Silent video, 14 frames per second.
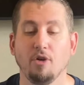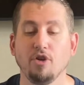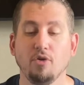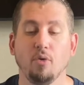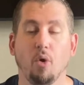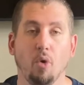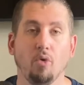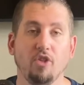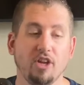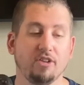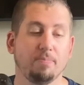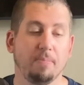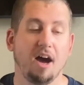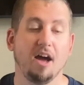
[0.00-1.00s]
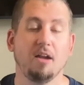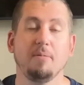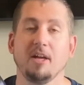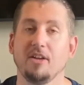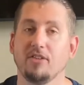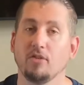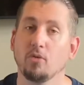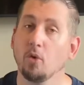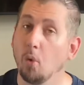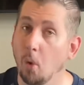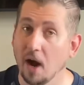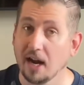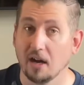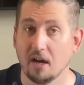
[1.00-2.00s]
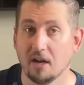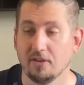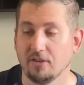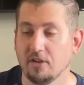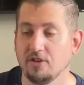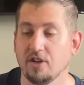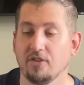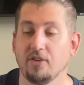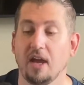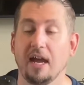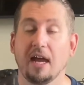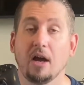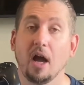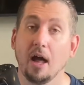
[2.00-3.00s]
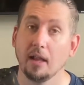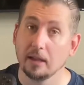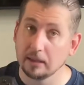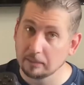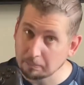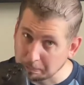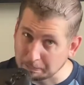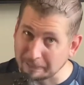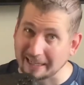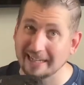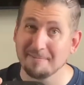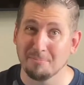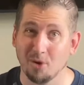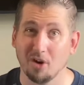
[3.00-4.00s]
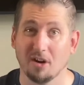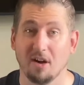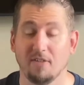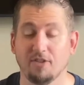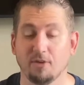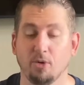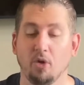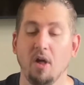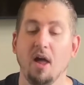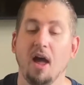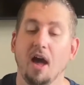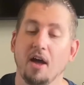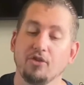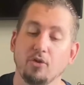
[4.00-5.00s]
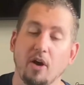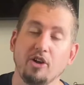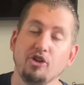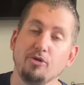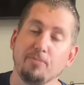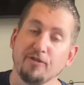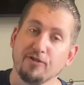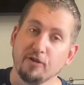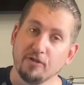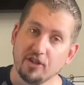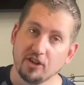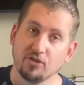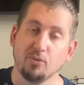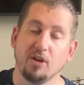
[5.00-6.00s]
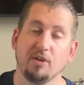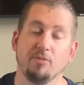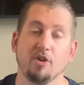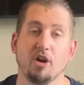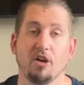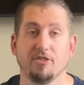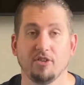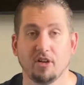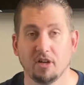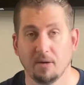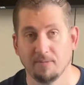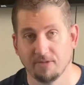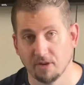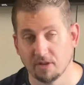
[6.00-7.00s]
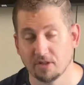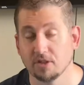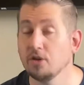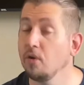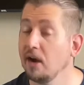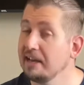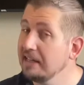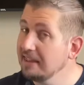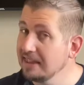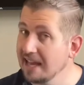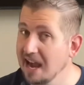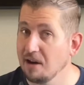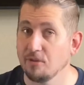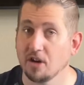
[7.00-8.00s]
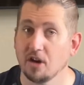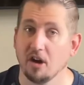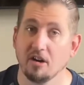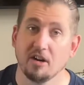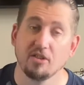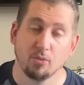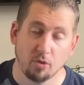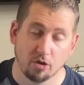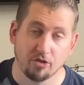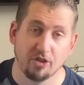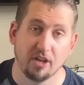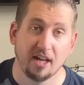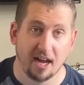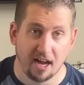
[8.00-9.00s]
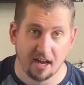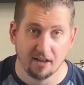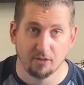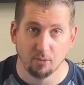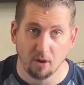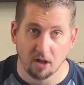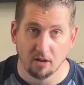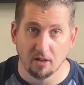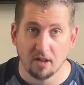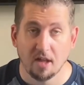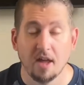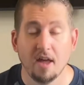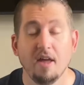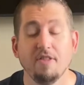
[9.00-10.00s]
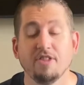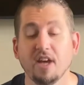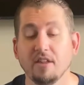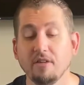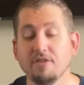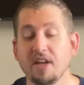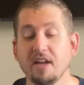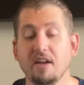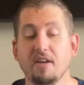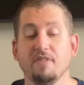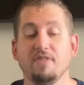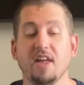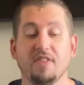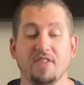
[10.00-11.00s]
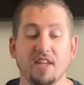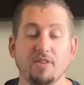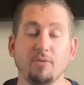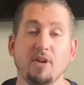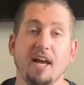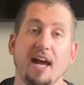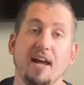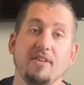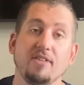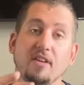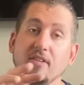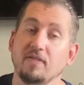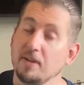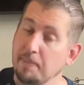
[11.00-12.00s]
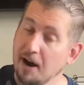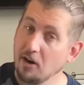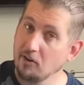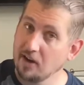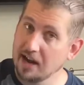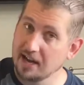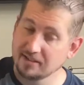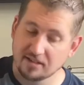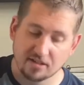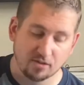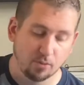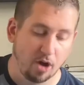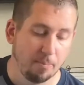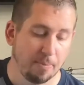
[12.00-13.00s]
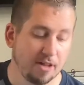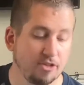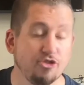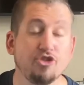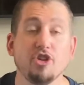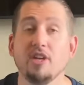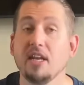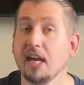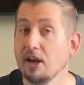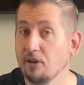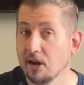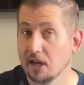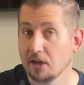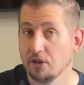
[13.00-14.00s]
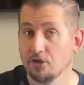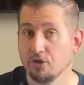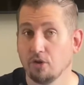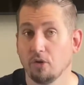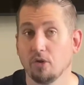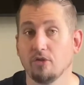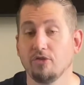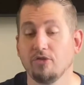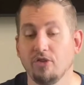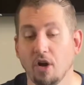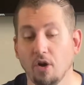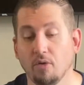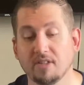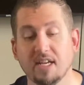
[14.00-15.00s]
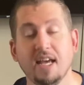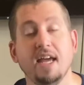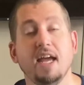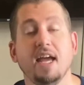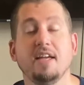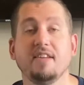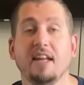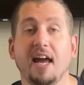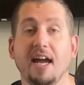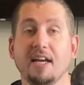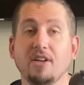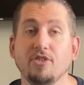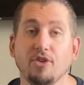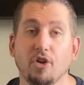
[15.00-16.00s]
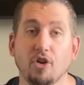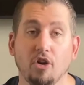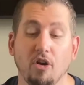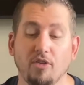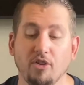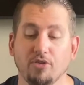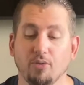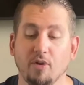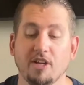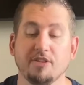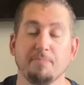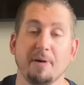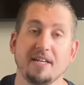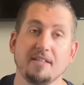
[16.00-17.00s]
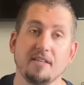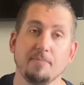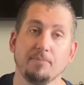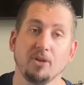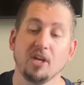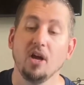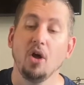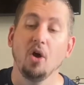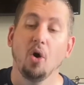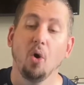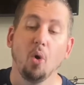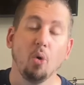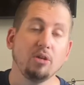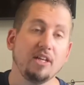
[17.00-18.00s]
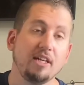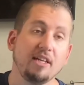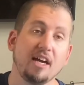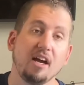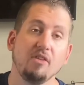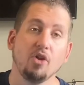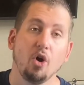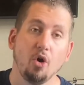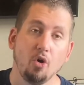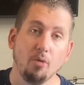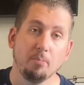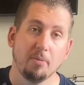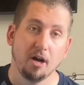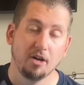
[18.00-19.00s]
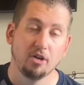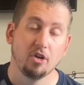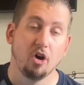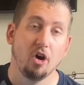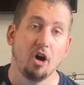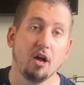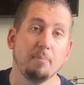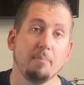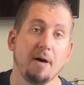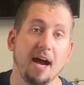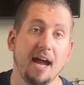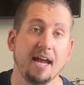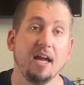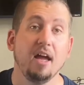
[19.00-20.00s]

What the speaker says: you hold this bottom, it's quite honestly just a bit more comfortable. So I do prefer this one in regards to comfort. So in that regard, it's worth it as well. The other thing that this one has, the Power8 has this as well, but generic controllers don't, is that I can turn on the Switch by simply holding down the home button on my